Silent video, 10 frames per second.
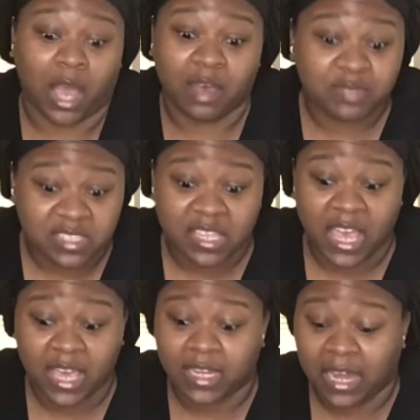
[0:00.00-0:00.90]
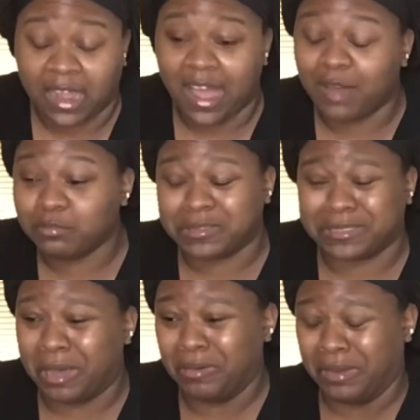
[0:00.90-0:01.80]
I'm scared. Like, I'm
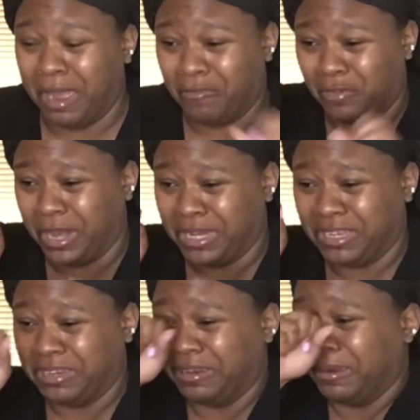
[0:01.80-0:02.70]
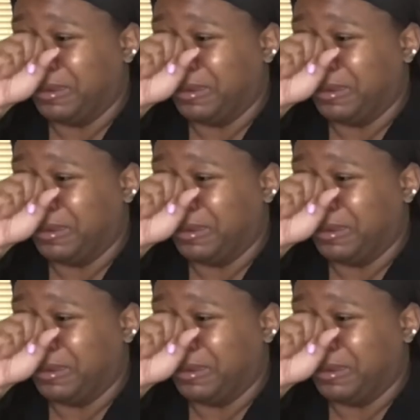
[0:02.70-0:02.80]
so not ready.